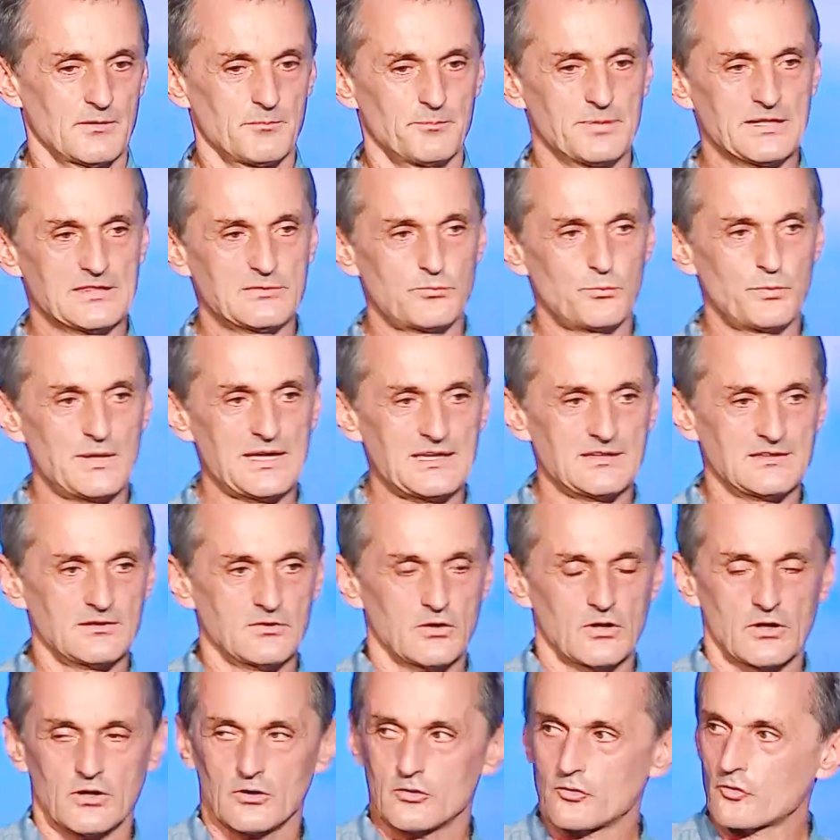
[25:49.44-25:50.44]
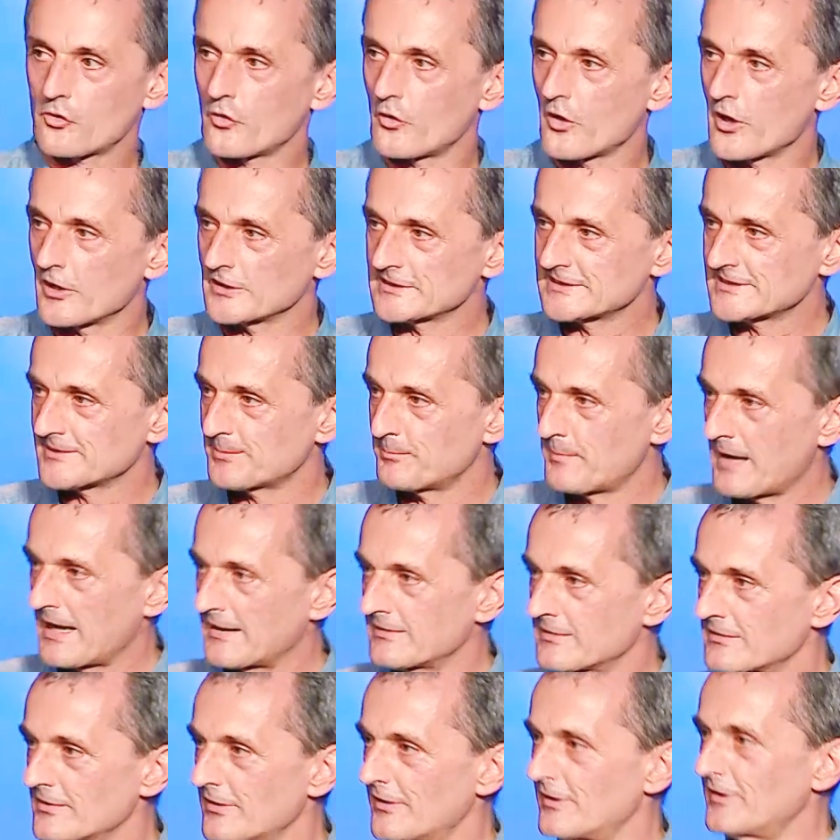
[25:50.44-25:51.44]
between gross
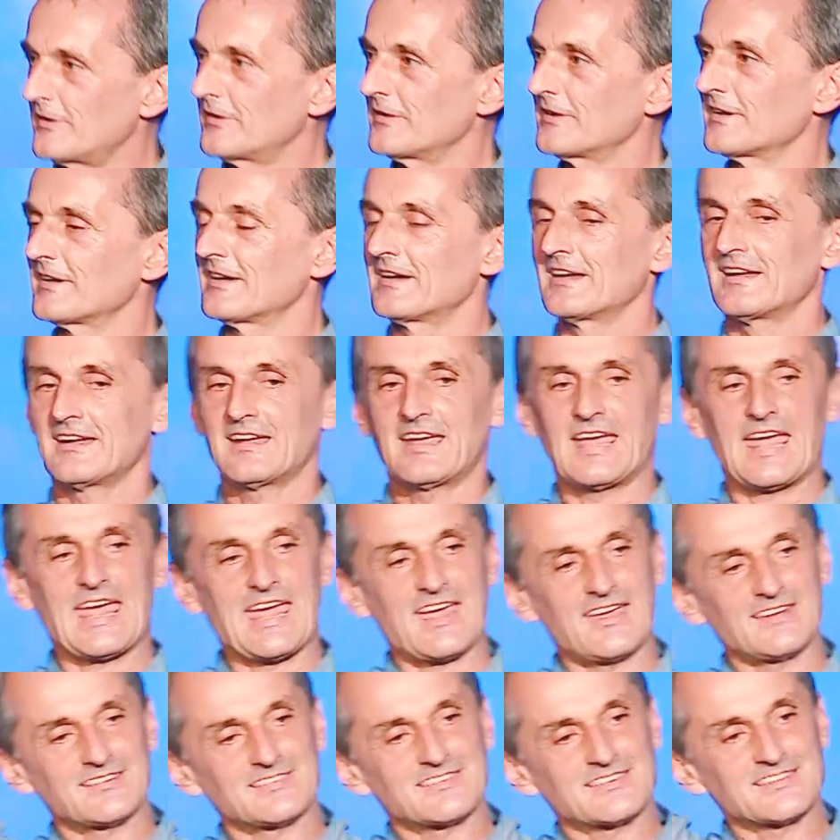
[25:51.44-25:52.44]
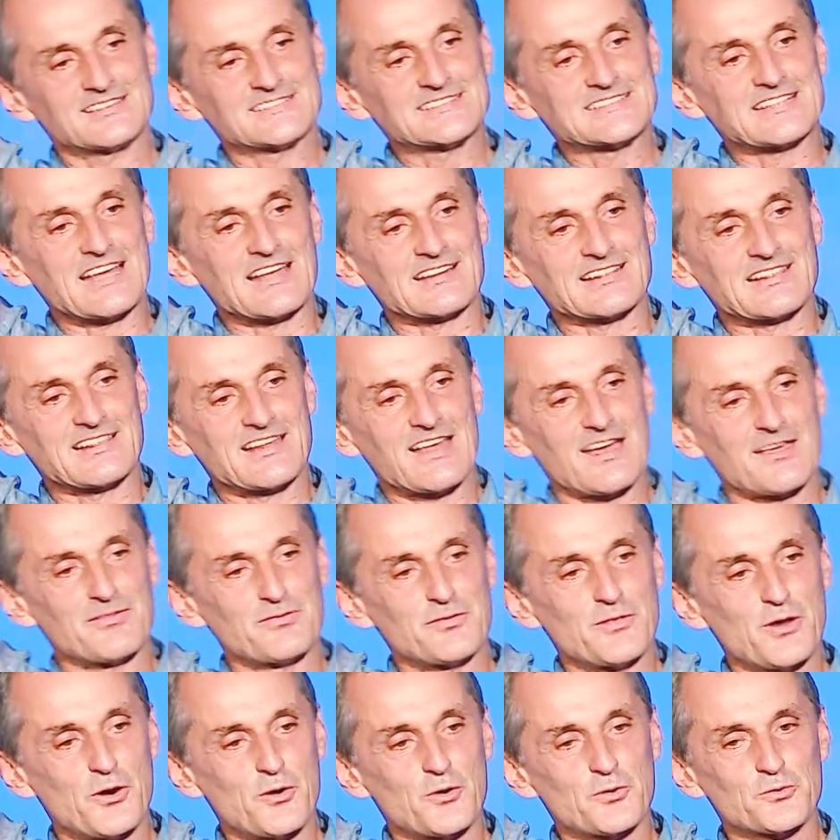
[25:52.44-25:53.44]
matter and the subtle
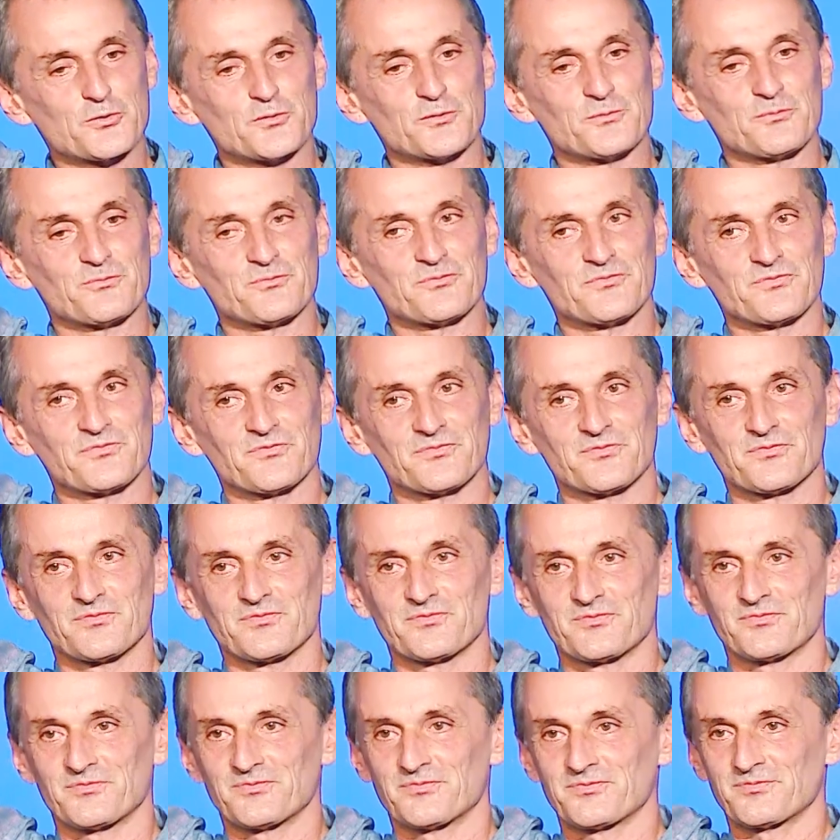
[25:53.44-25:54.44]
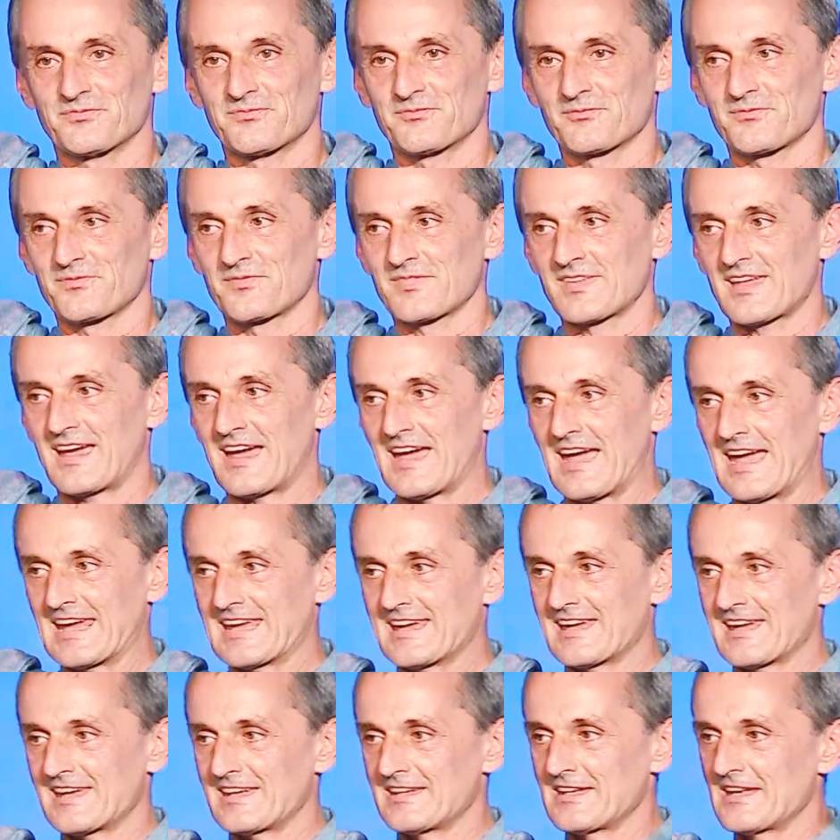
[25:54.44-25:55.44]
unknown. I
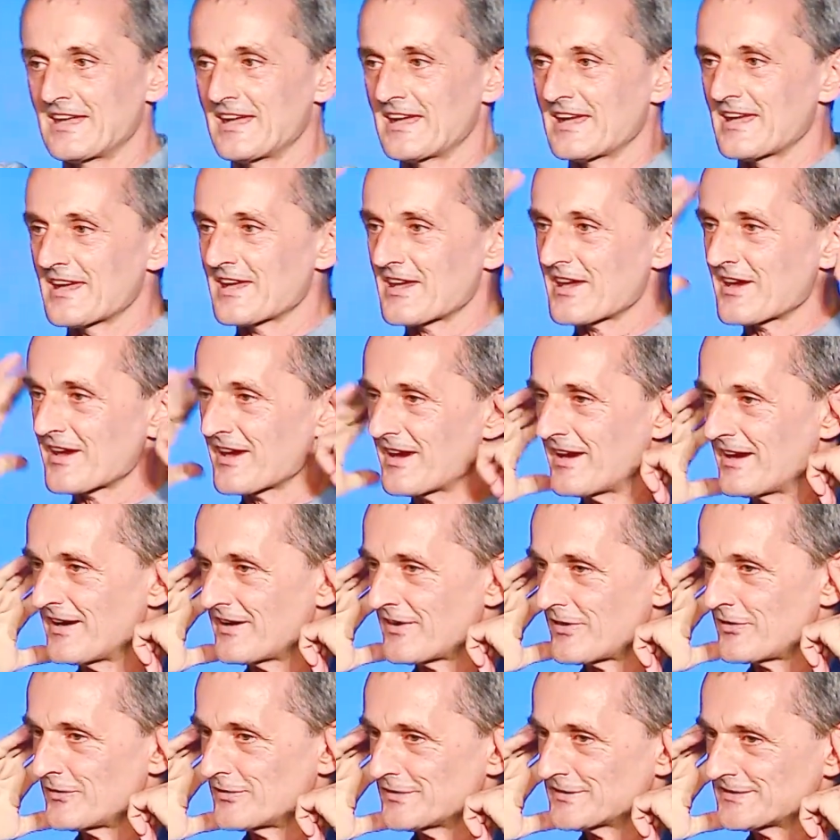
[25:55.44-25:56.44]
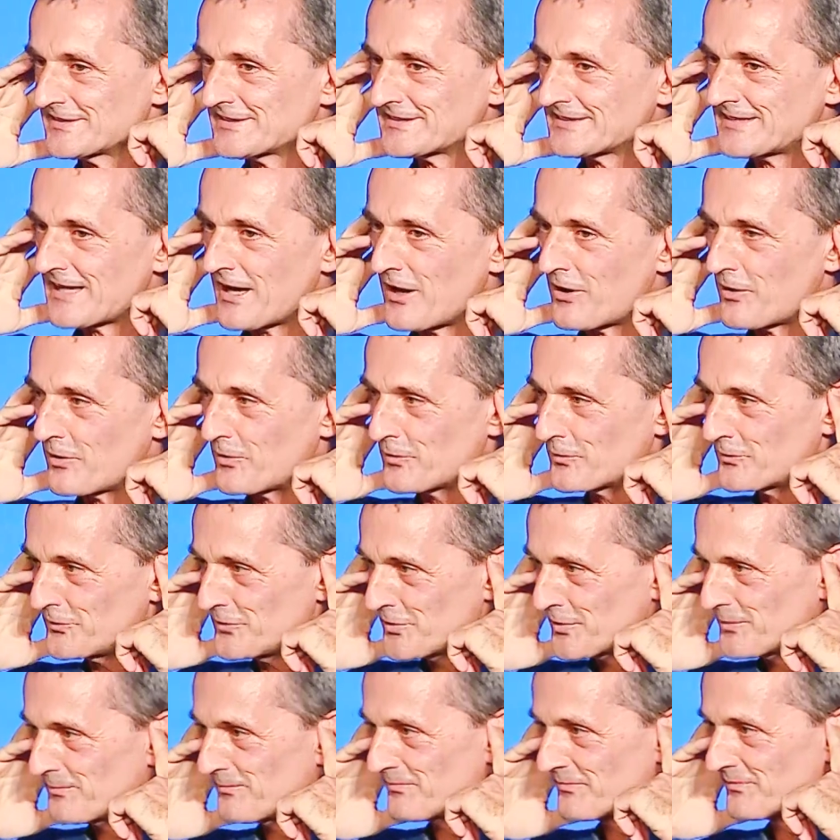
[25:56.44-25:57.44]
can hear
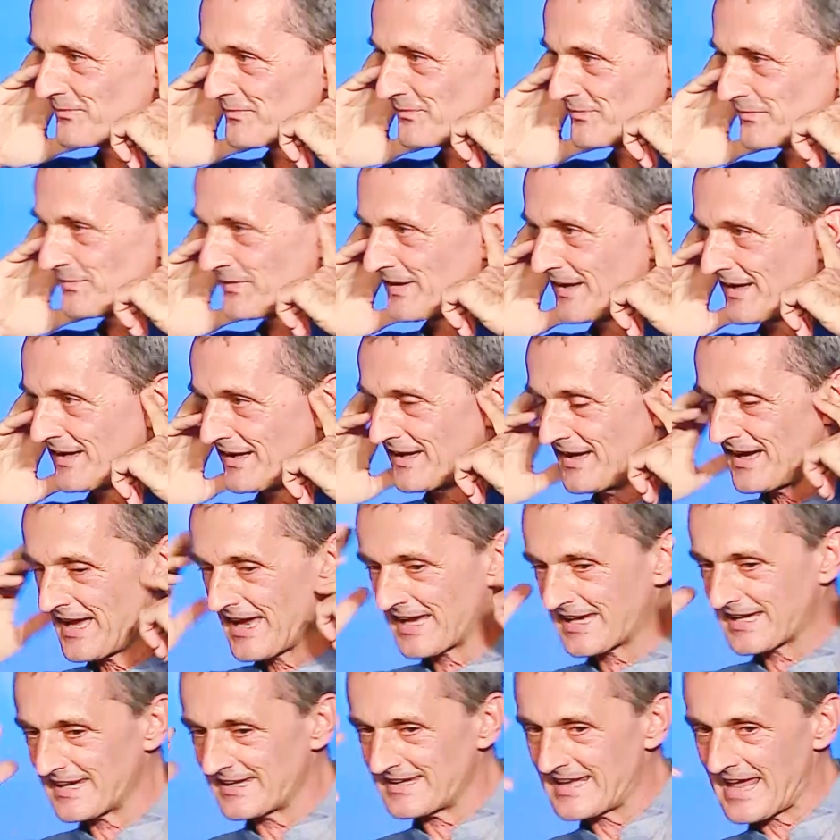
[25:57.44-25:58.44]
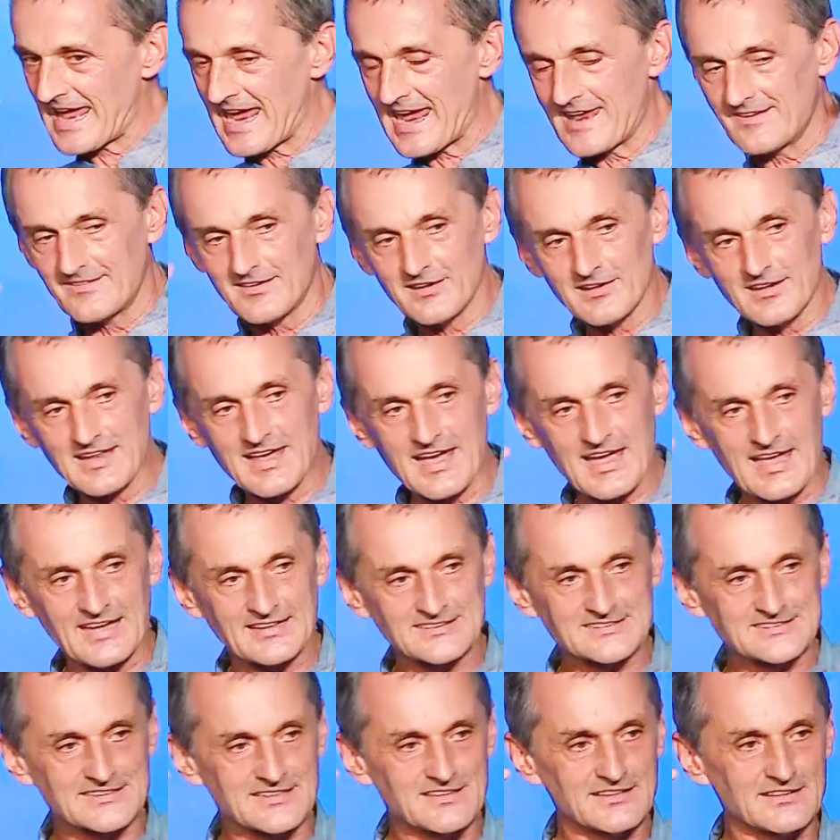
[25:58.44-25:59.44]
sound, yeah, I can
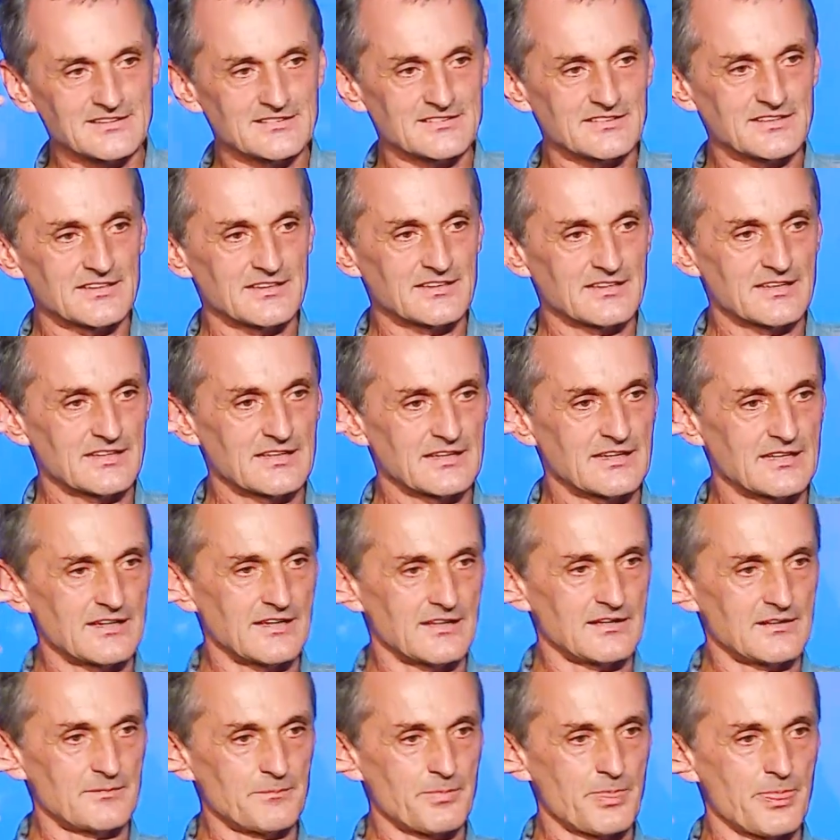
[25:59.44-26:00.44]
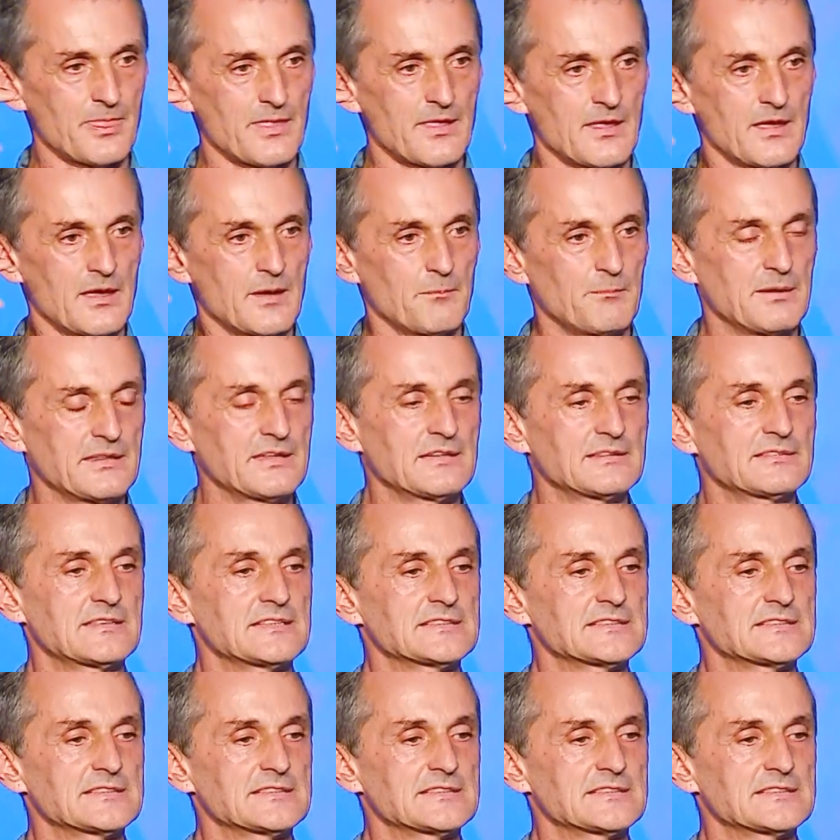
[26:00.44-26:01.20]
analyze it, yeah, but it